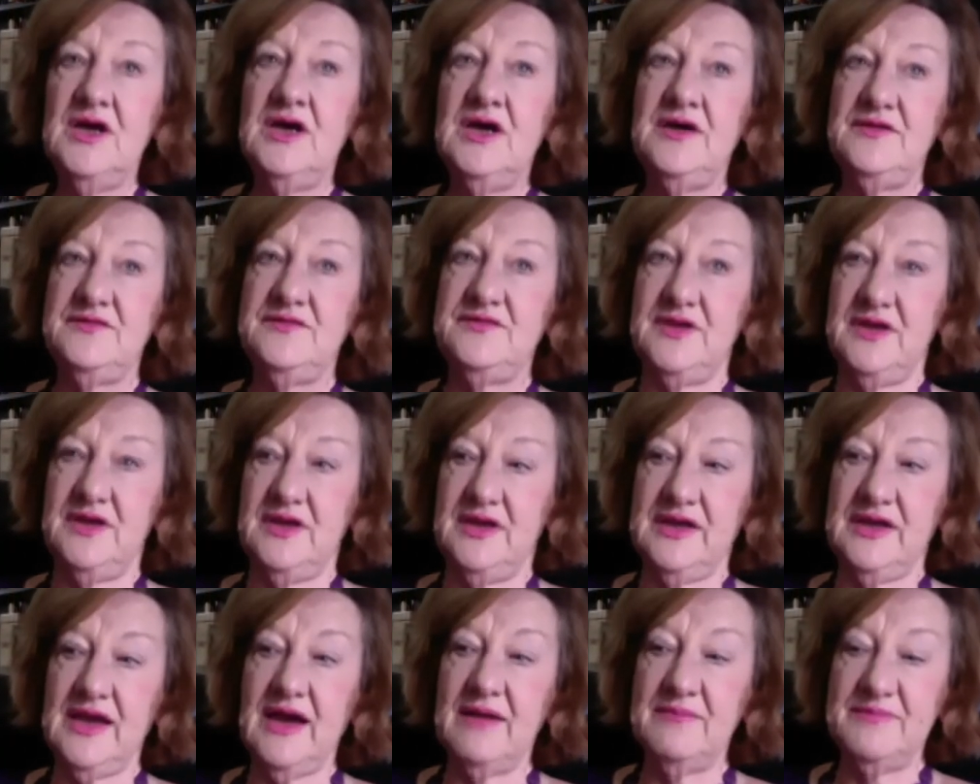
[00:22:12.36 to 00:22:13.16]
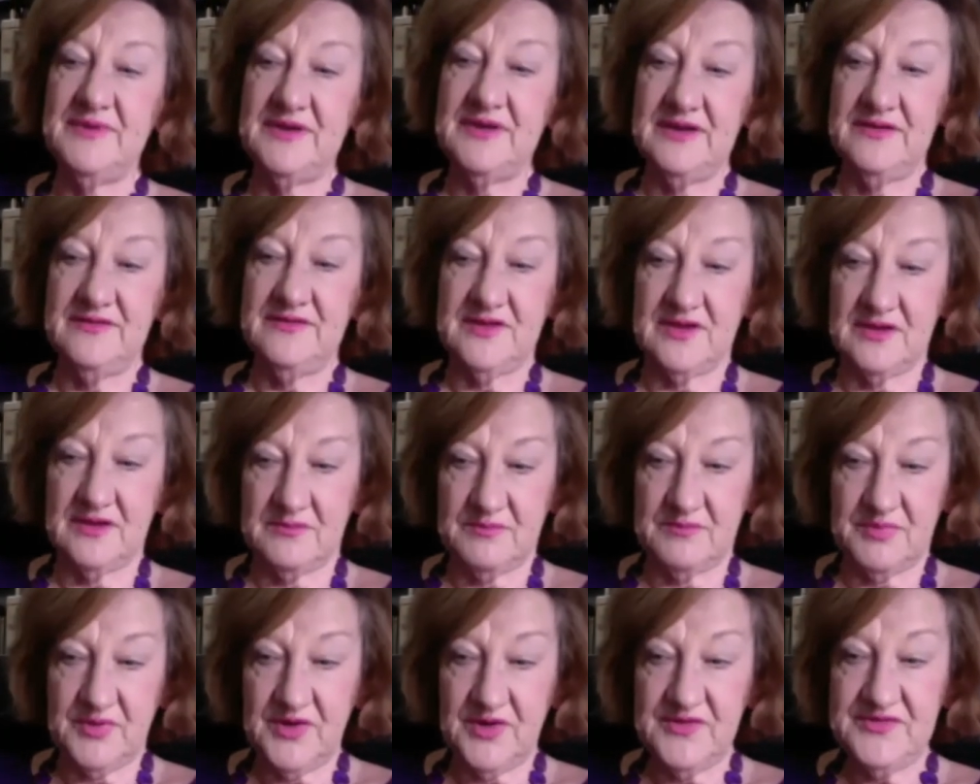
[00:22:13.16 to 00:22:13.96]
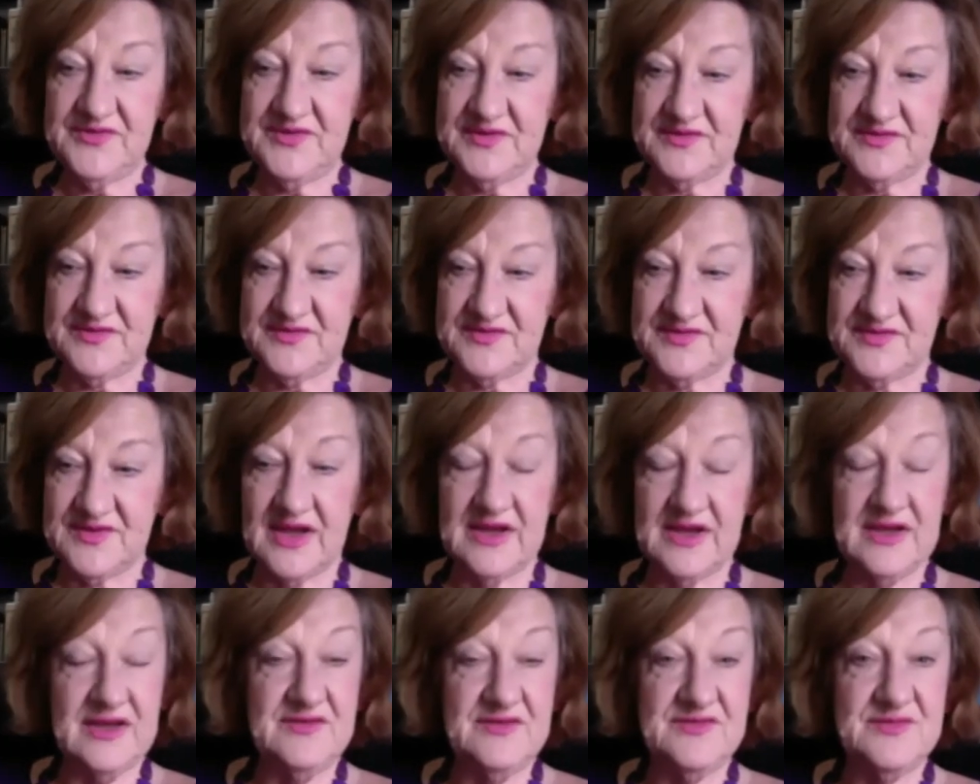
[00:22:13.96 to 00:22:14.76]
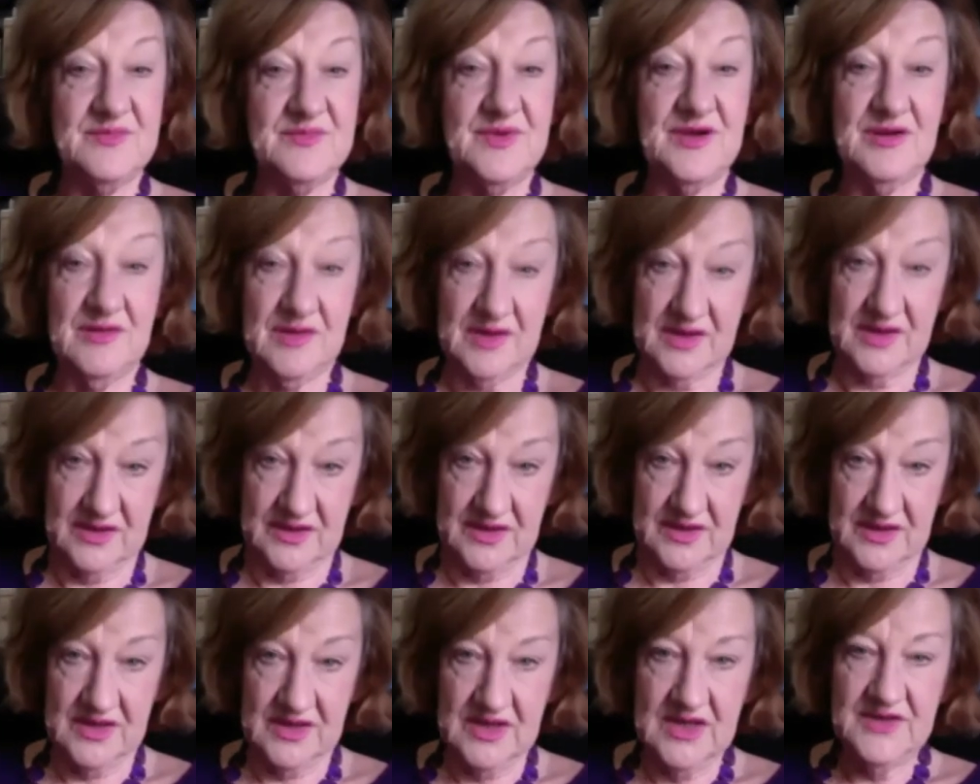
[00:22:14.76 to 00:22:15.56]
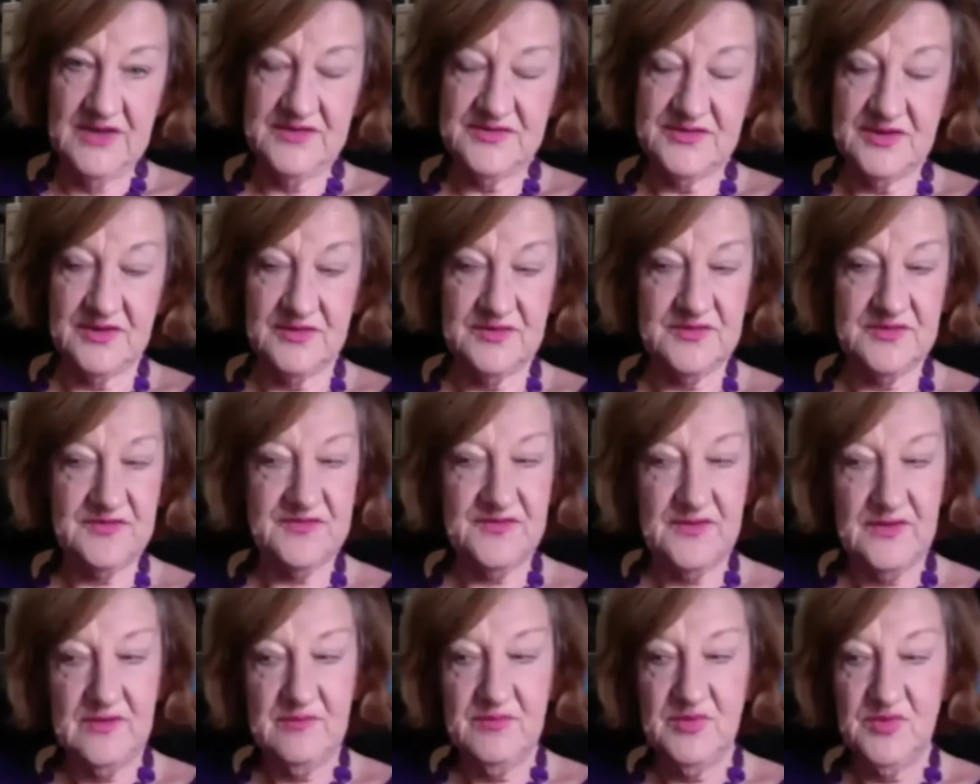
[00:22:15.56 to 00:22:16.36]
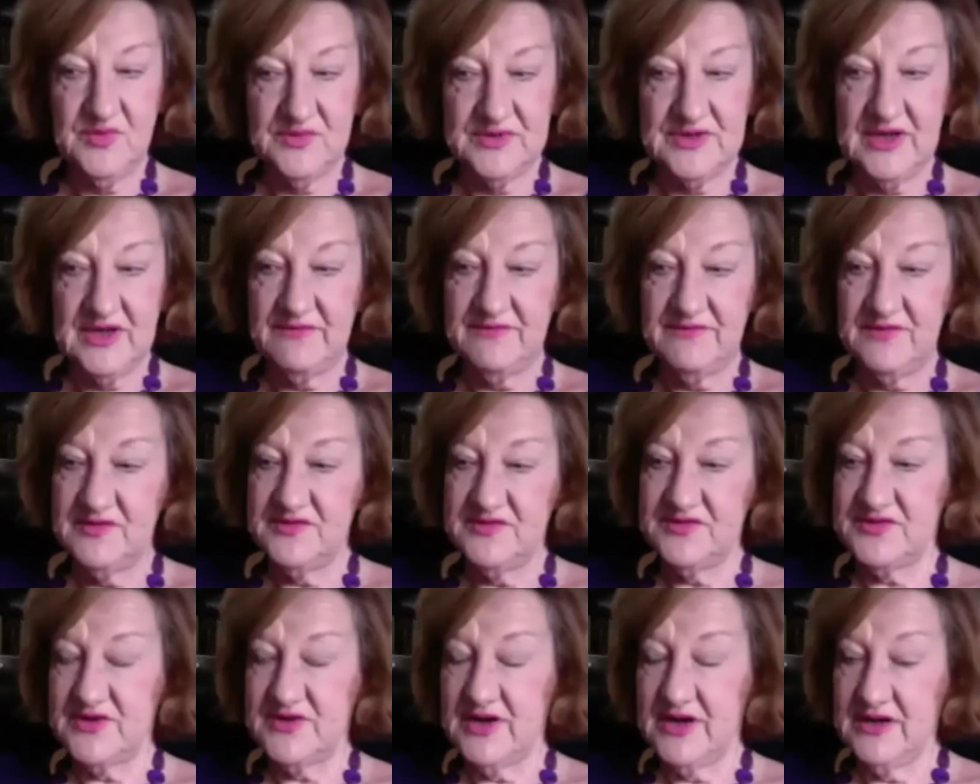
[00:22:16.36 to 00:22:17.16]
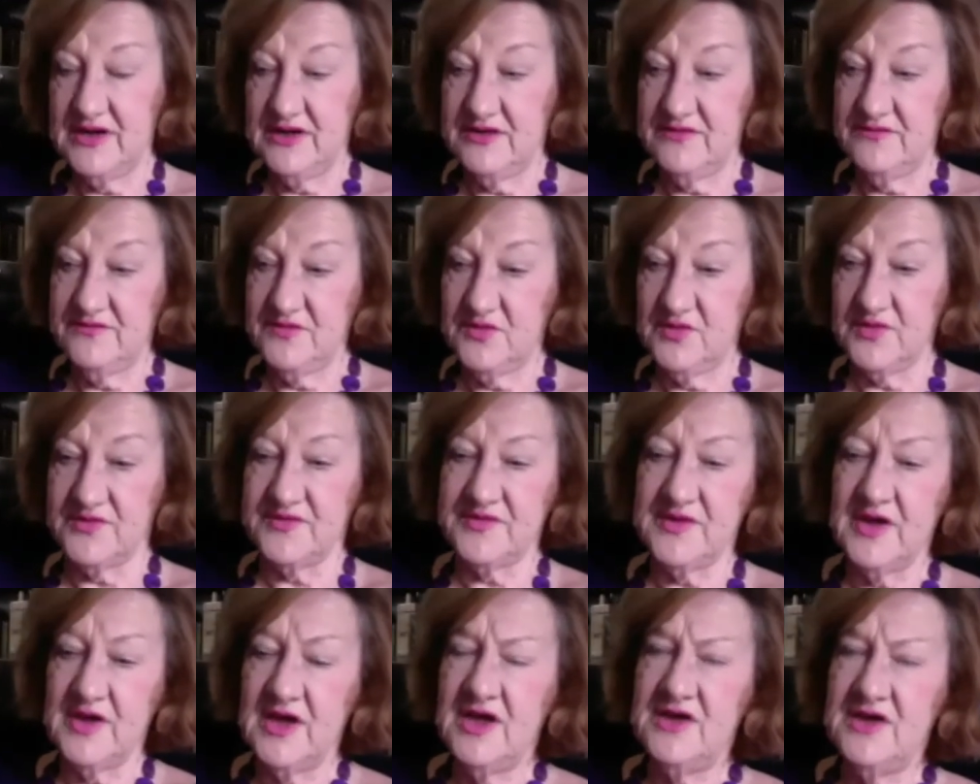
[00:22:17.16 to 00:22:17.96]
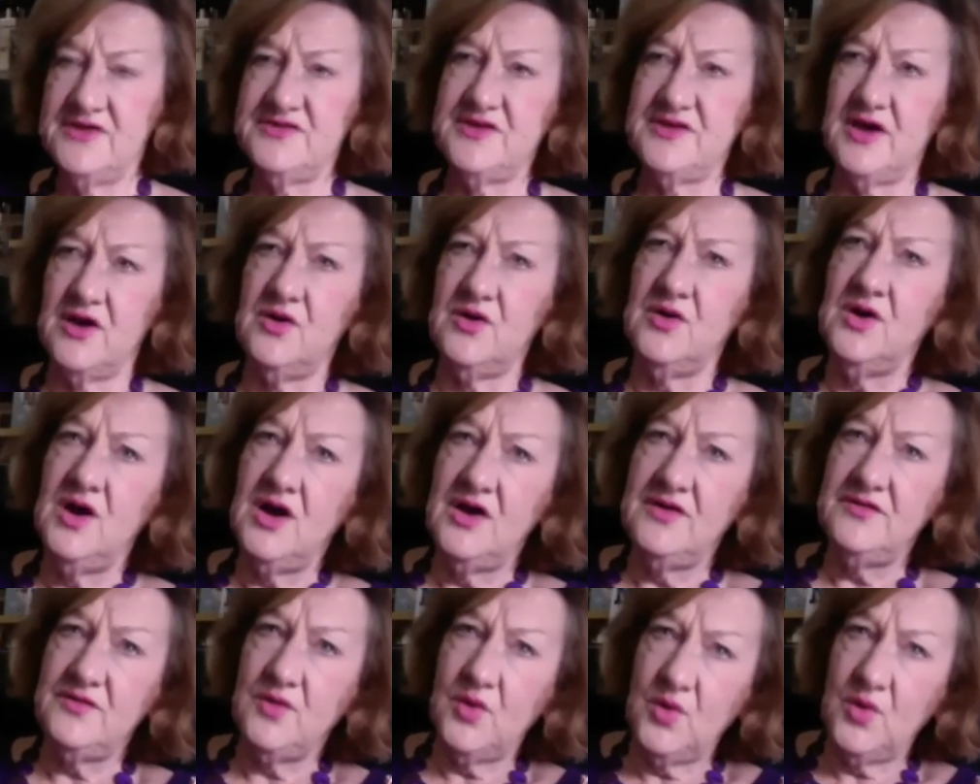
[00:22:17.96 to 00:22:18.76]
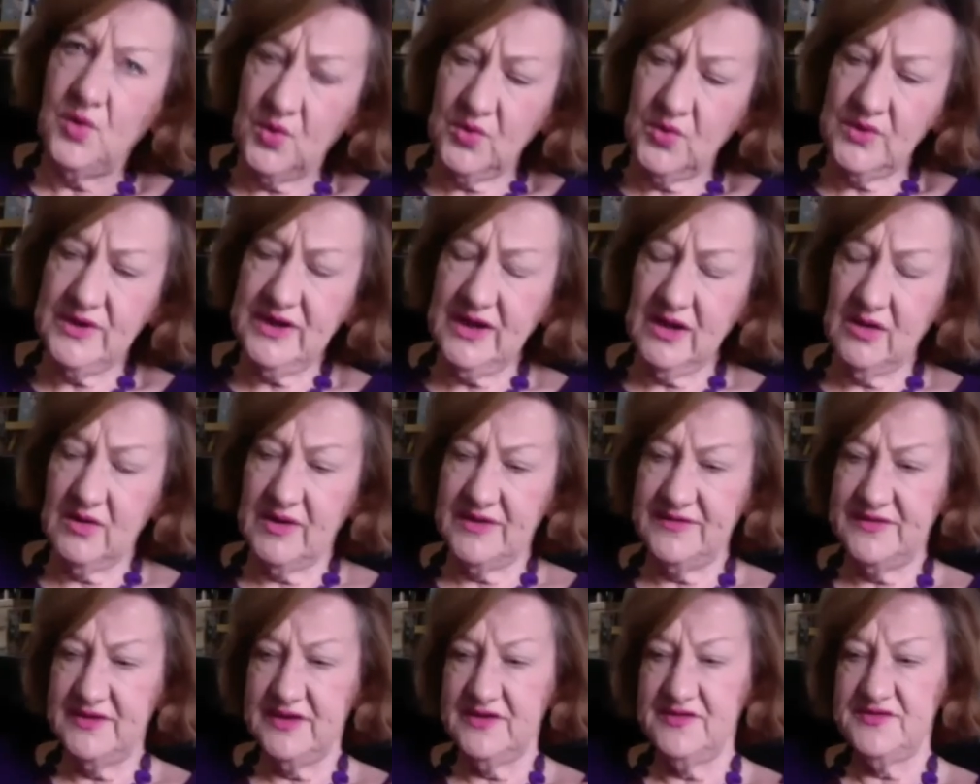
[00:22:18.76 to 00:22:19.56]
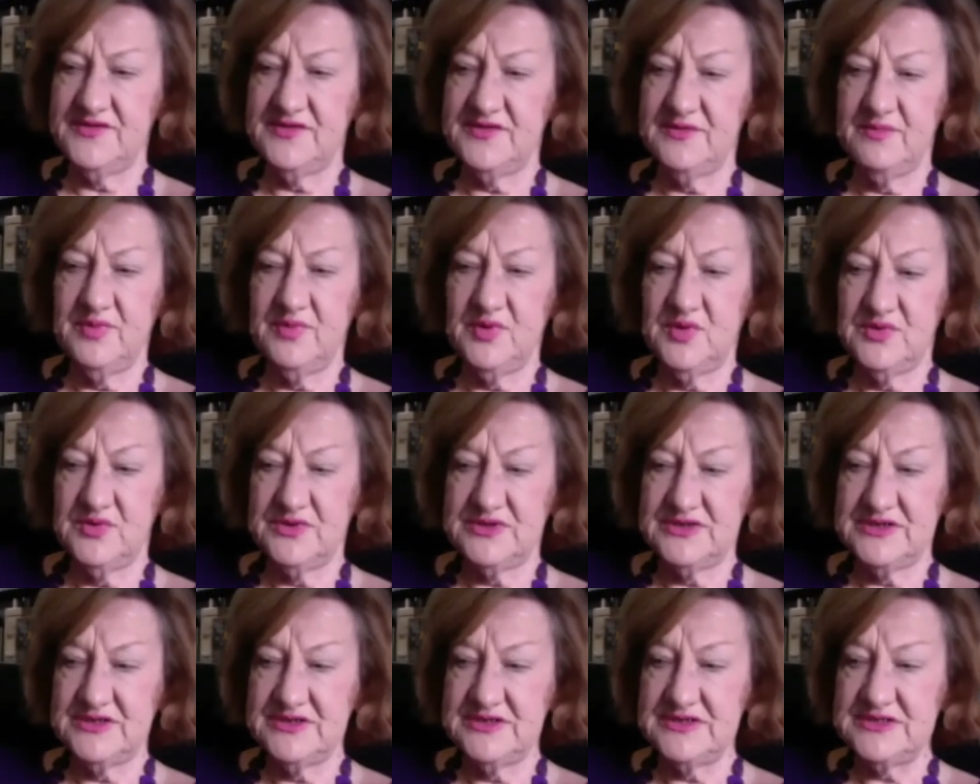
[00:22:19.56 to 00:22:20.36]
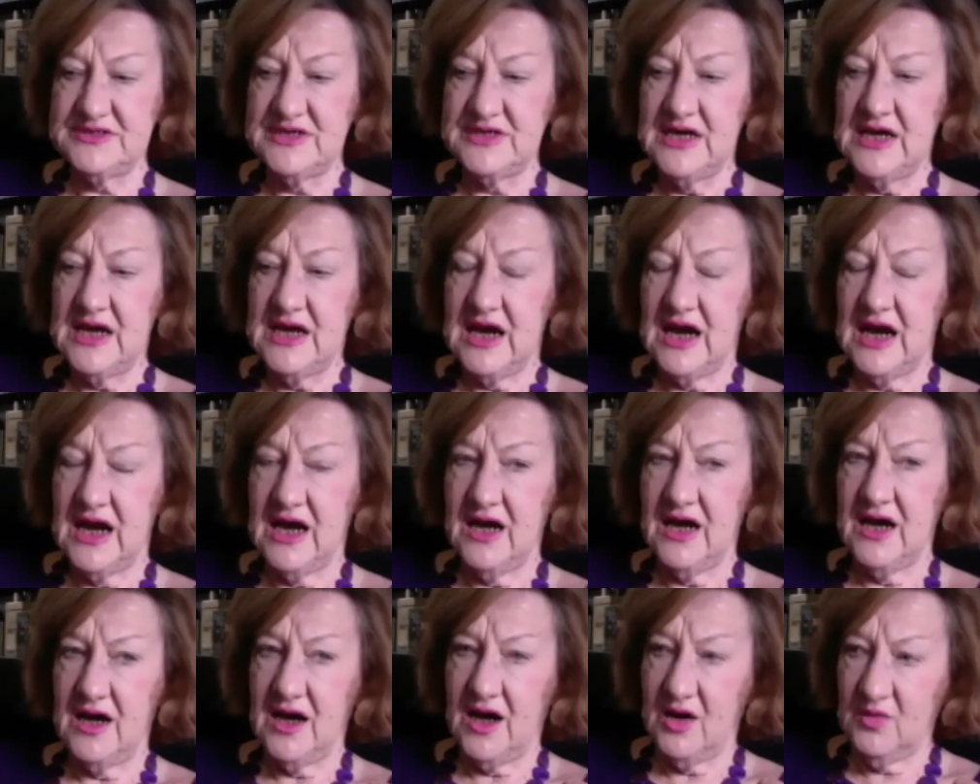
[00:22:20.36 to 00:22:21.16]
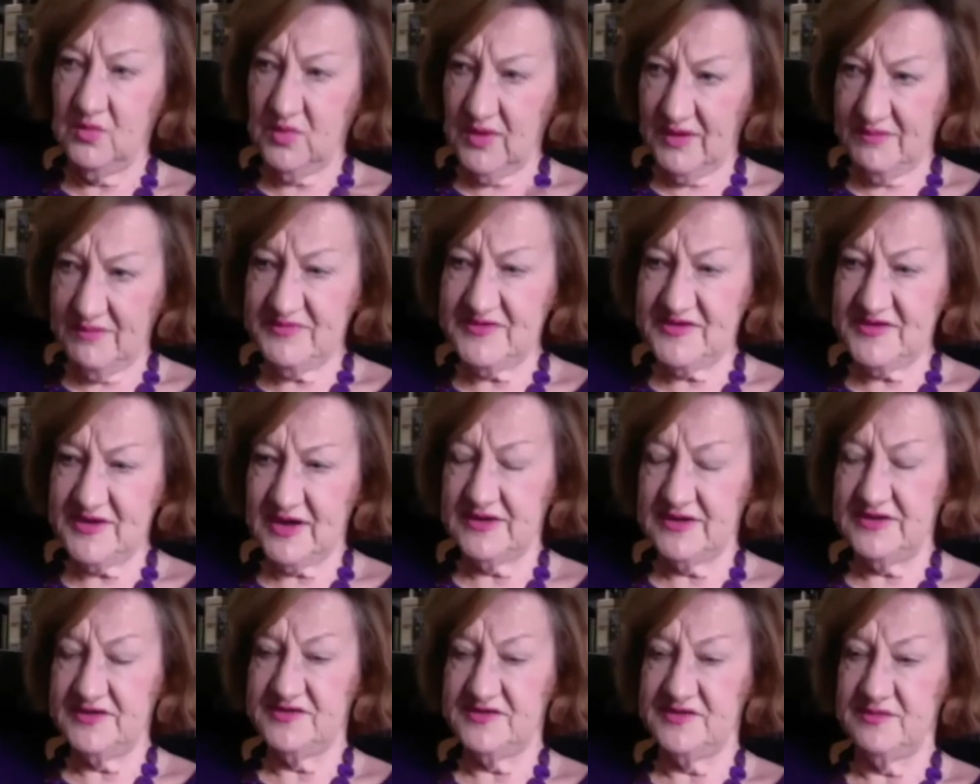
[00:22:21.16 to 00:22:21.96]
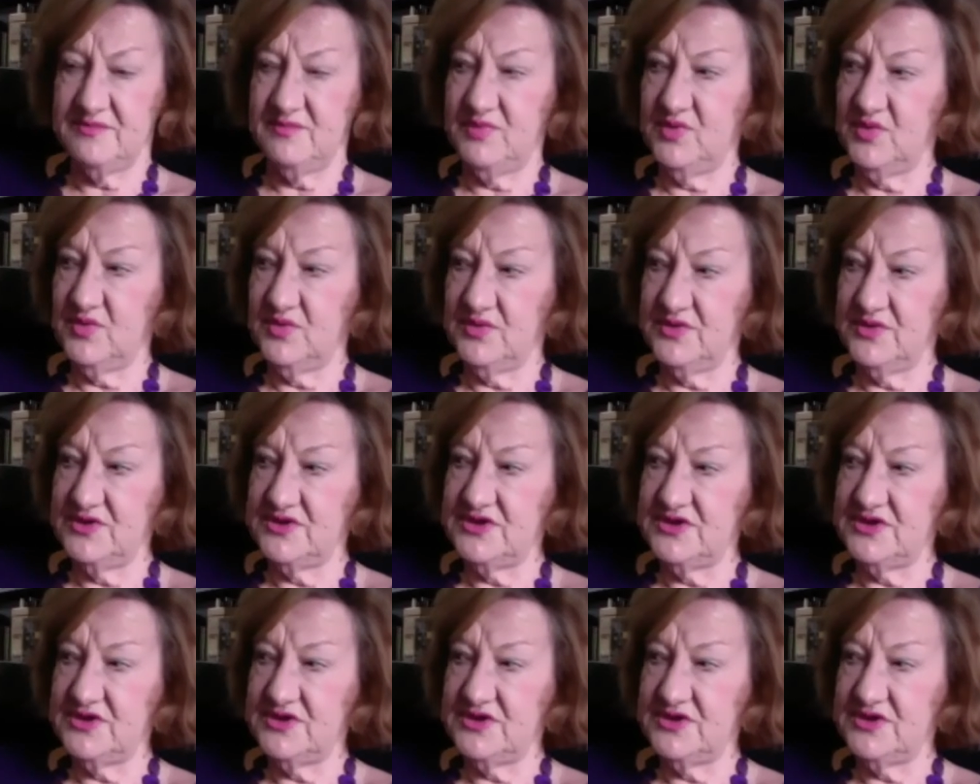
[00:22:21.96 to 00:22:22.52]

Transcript: the company that processes that is American. So it's very important to have an Australian voice. So audio, I think, is important. A website is important.